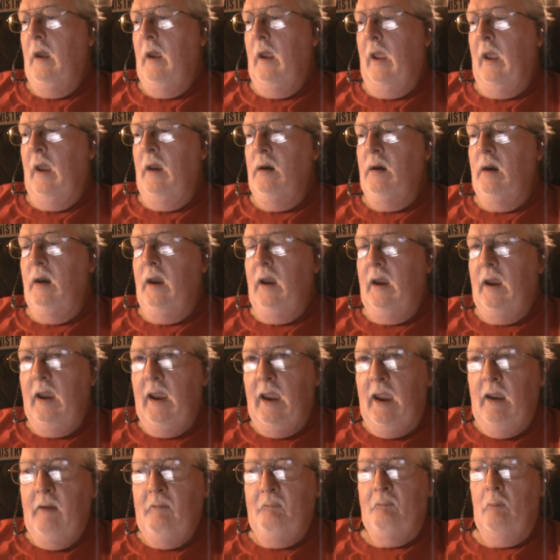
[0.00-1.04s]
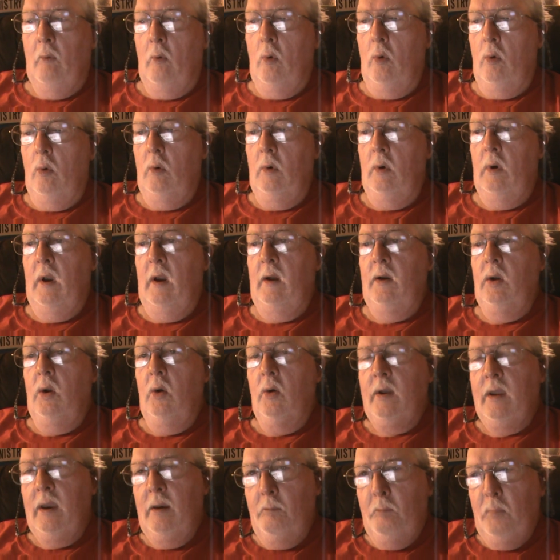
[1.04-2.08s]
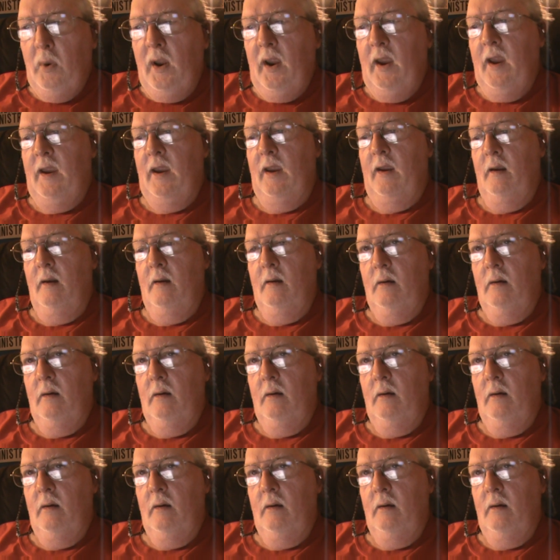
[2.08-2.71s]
and evil that you can be.